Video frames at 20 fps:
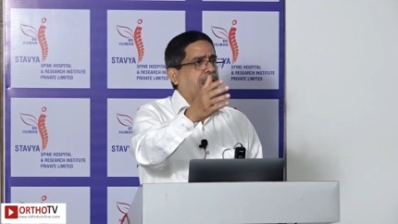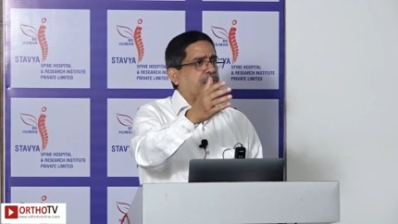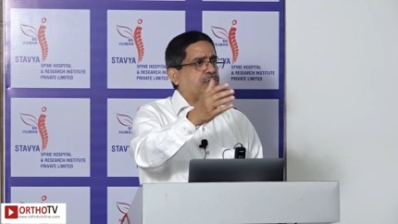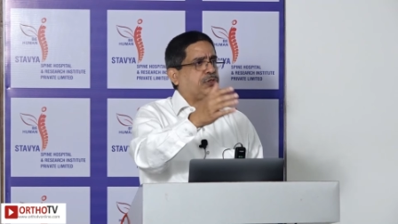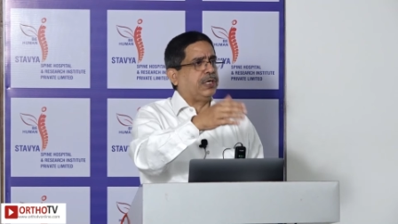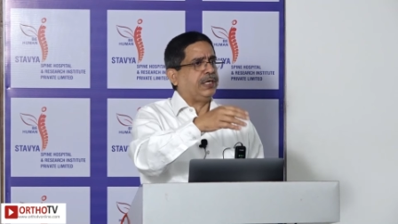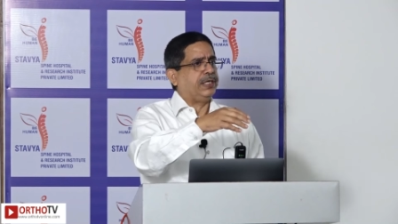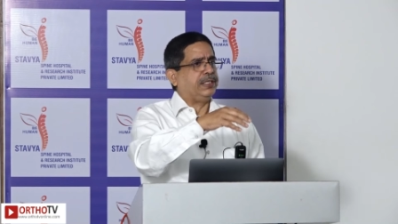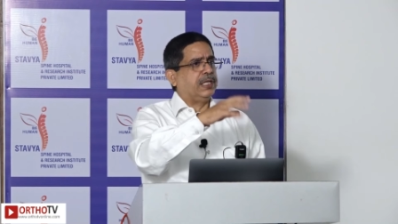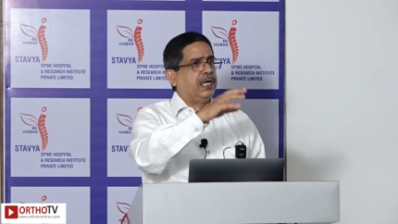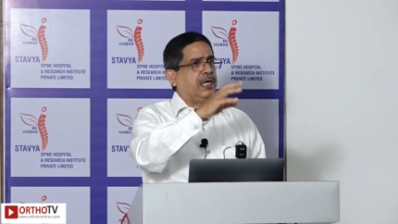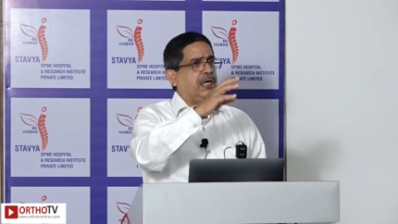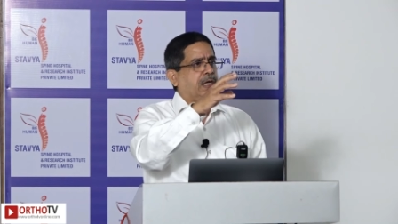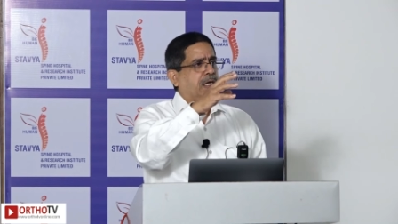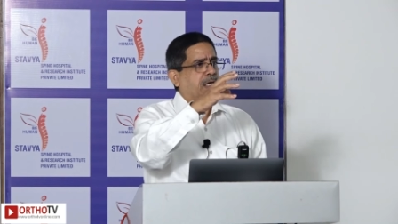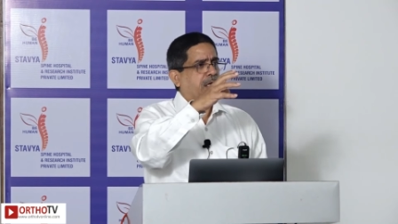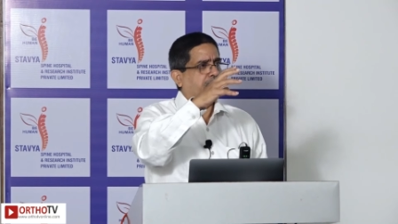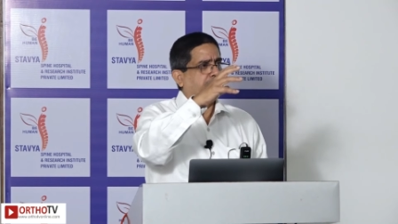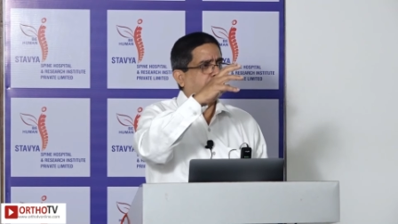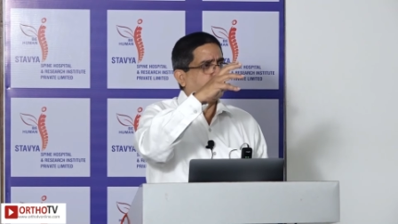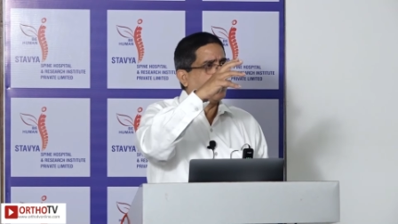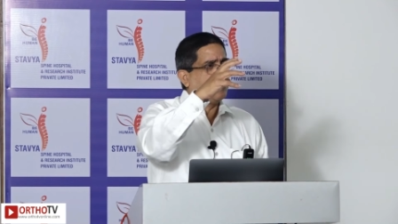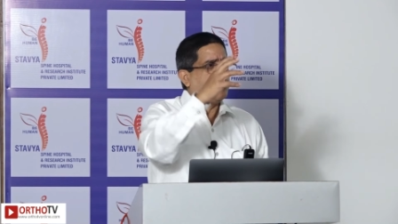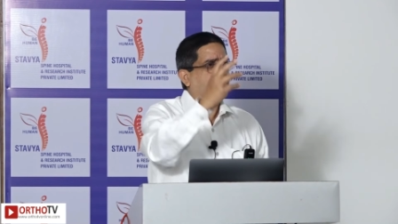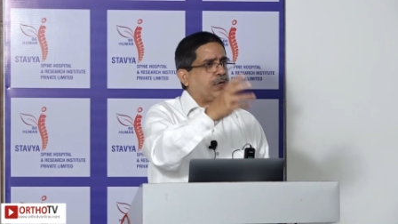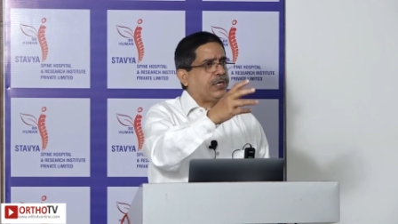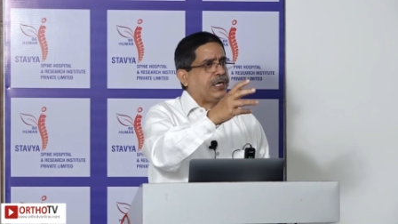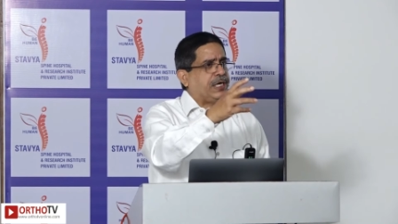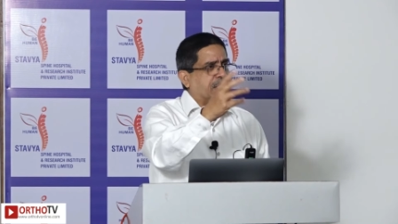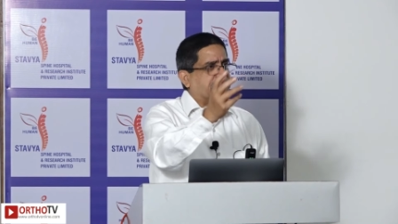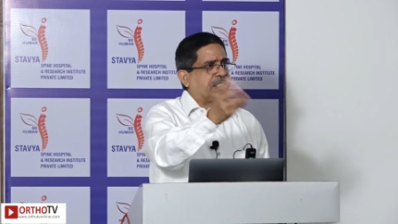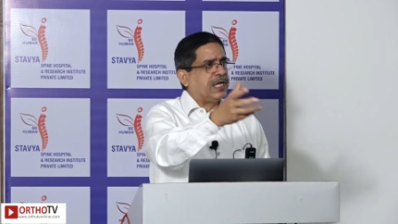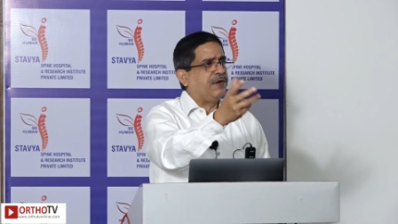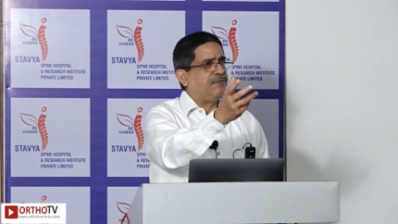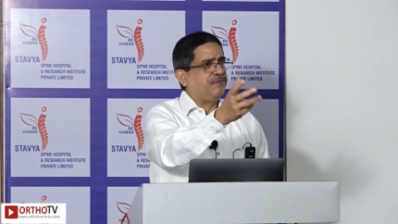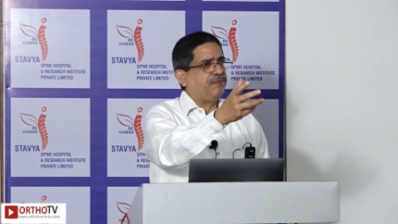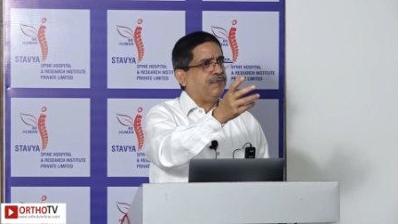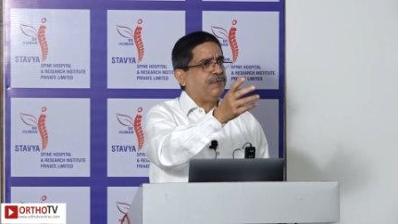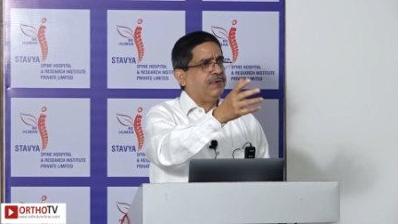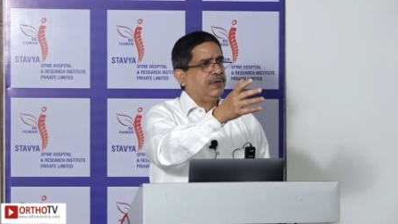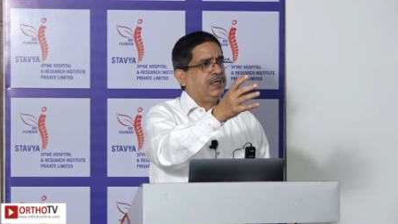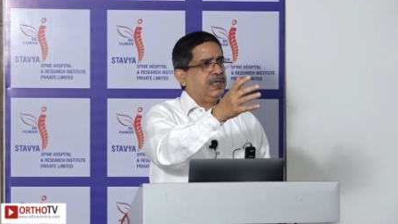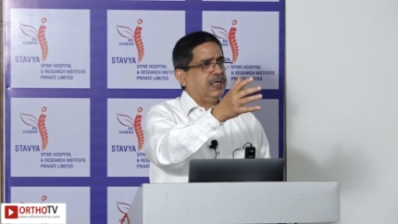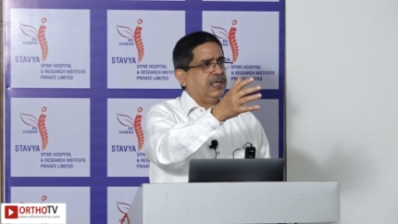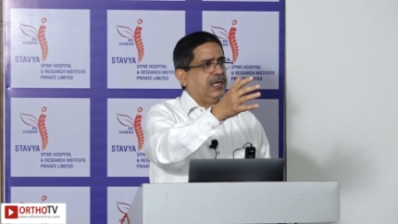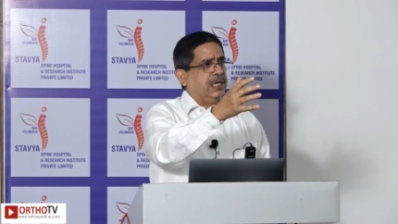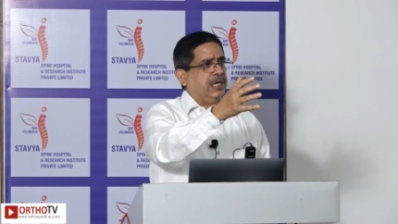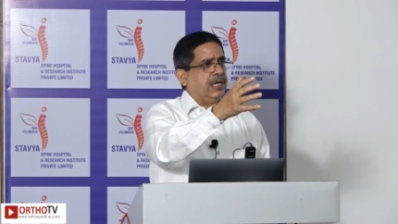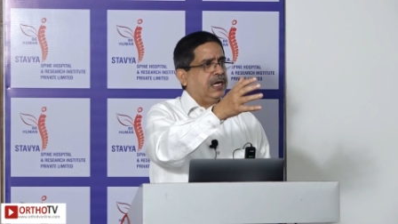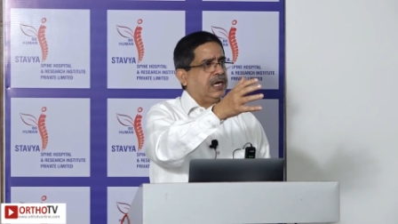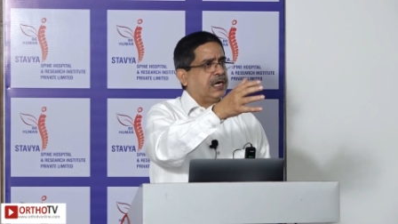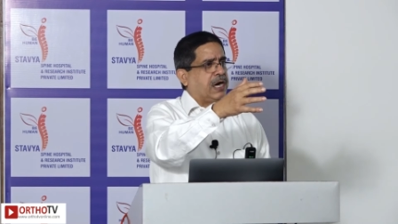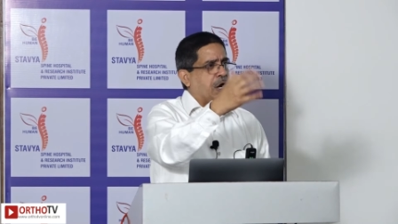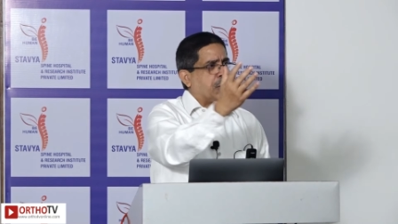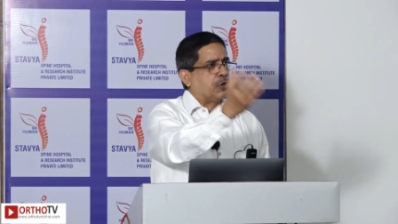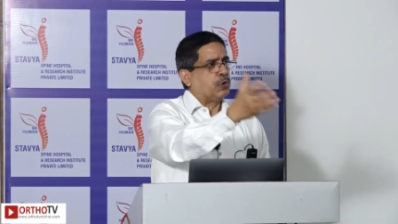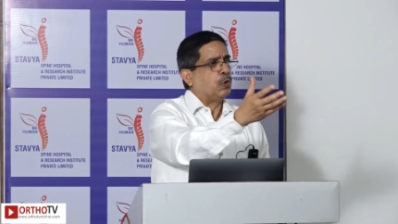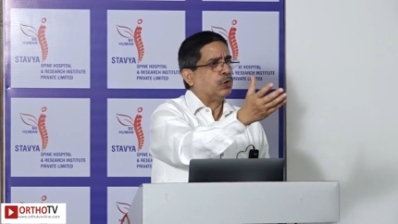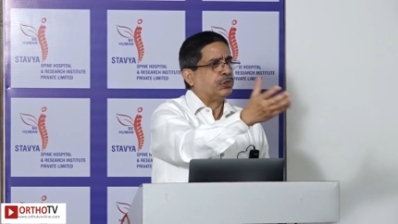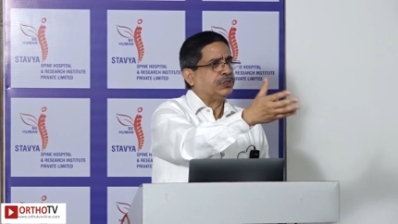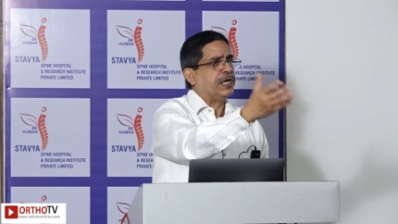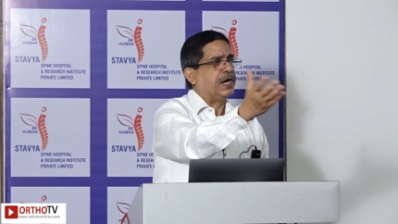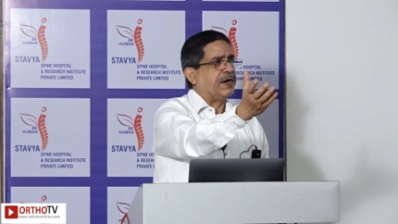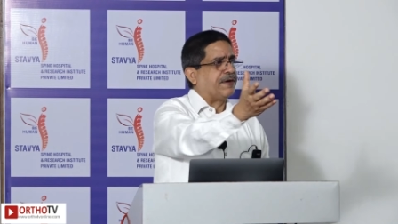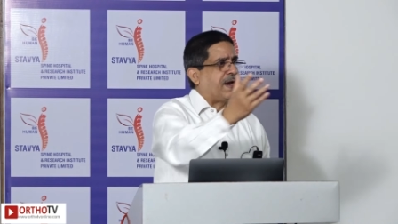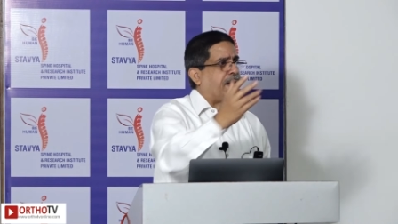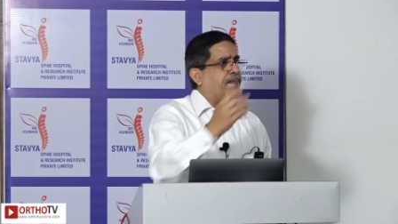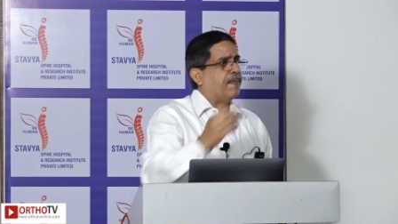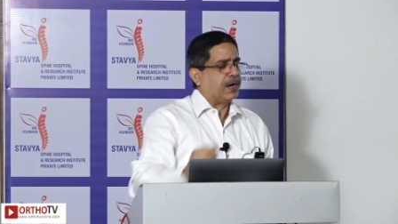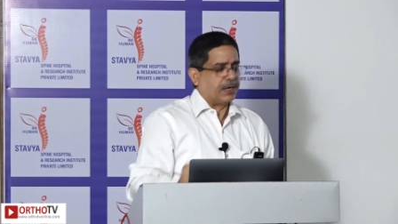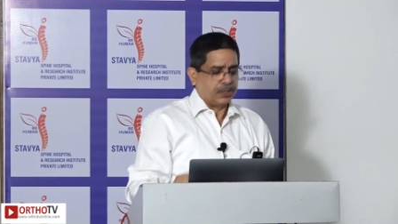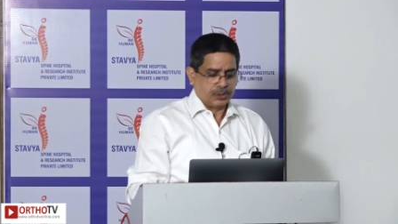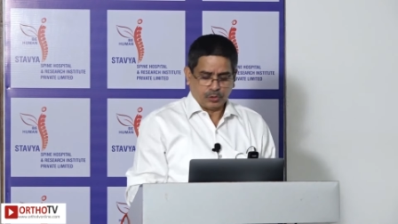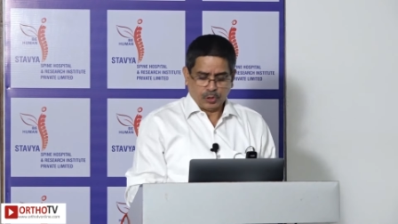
Actually, the robot itself controls the tremor.